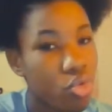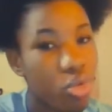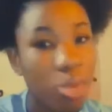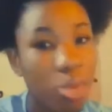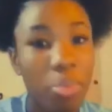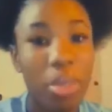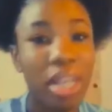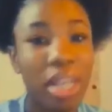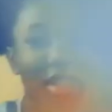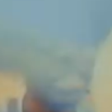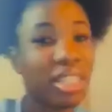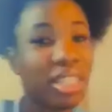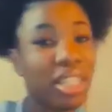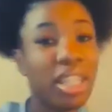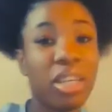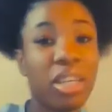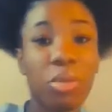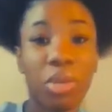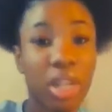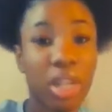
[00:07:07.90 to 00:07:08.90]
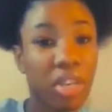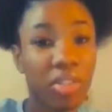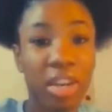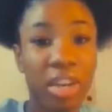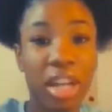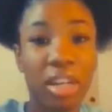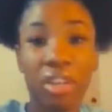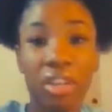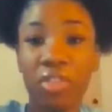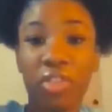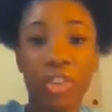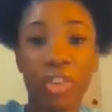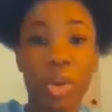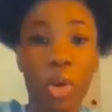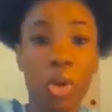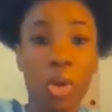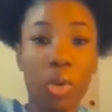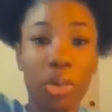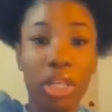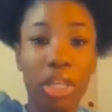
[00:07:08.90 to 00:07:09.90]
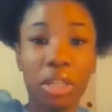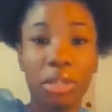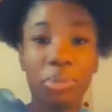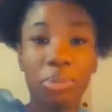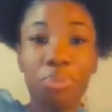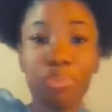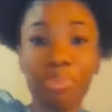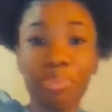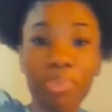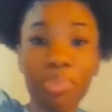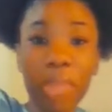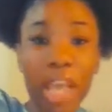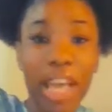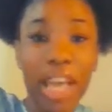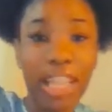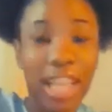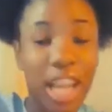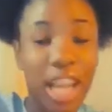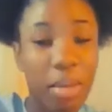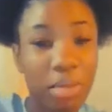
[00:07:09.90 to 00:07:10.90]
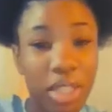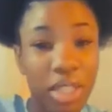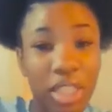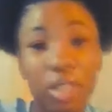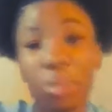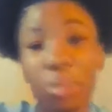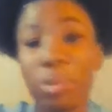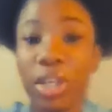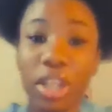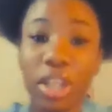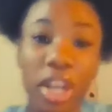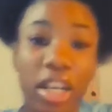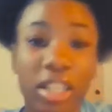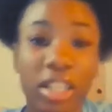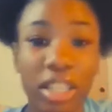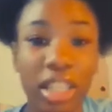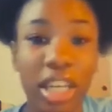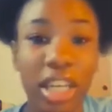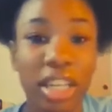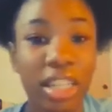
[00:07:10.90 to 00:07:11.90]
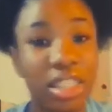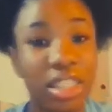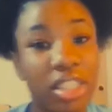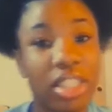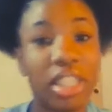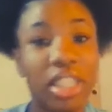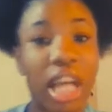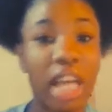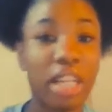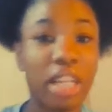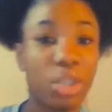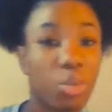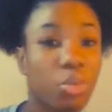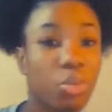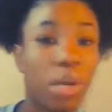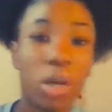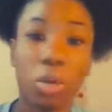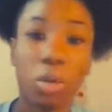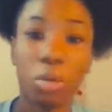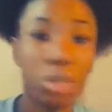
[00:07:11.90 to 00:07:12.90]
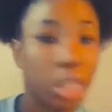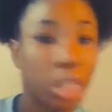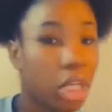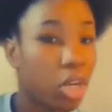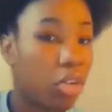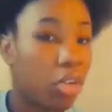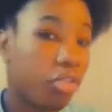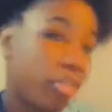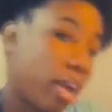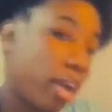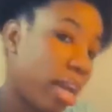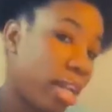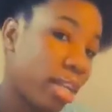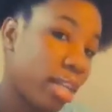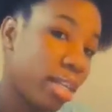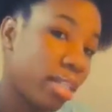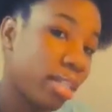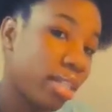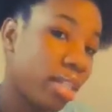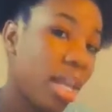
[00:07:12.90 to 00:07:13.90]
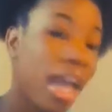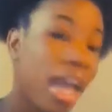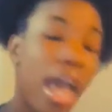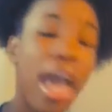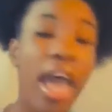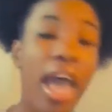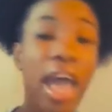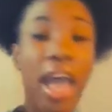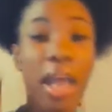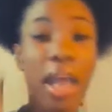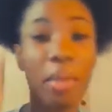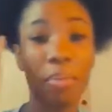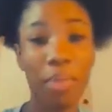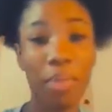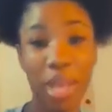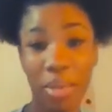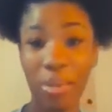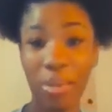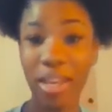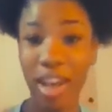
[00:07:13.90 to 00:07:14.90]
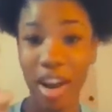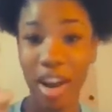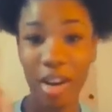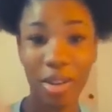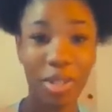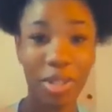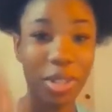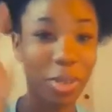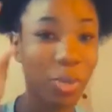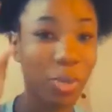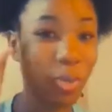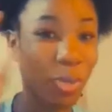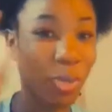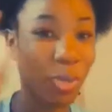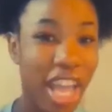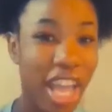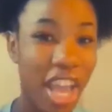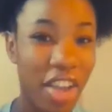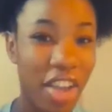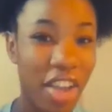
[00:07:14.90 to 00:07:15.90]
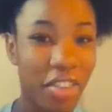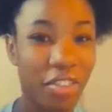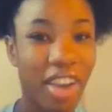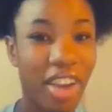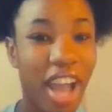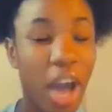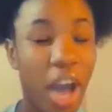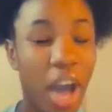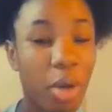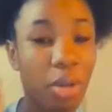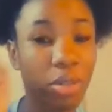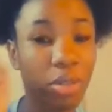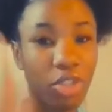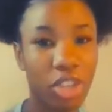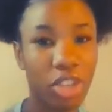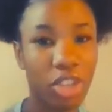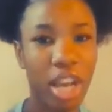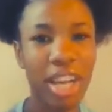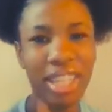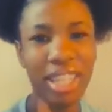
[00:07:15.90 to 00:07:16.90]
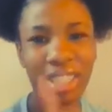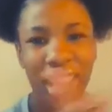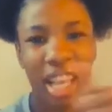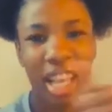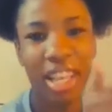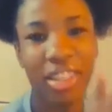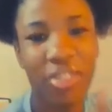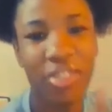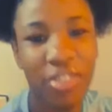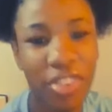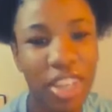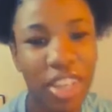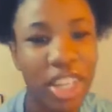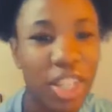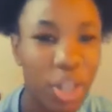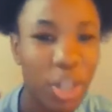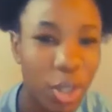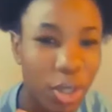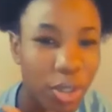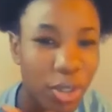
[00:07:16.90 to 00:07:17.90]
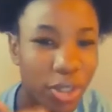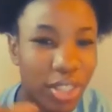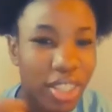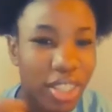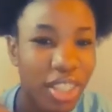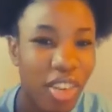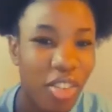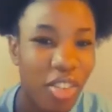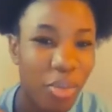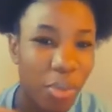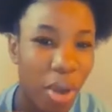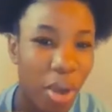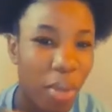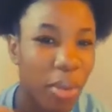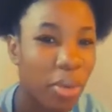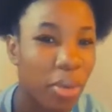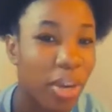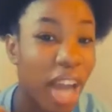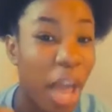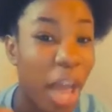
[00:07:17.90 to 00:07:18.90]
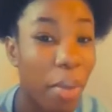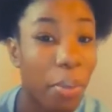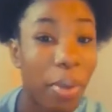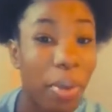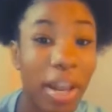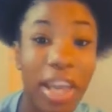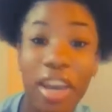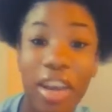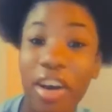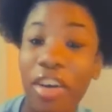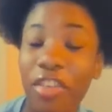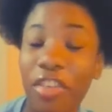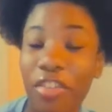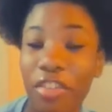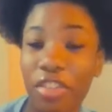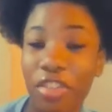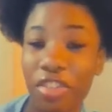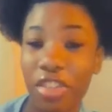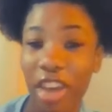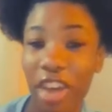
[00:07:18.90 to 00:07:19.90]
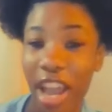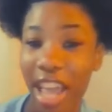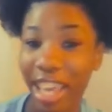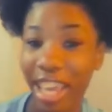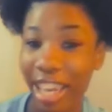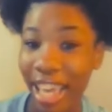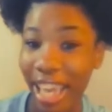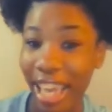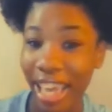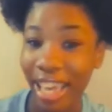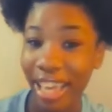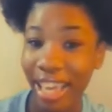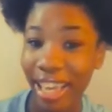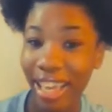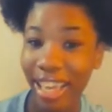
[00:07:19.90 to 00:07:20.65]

basically whatever I learned for the whole week, and then I'm just gonna put it all together and just like do my own thing on Fridays. And maybe also whatever, I will try to take videos of probably what I play on Friday,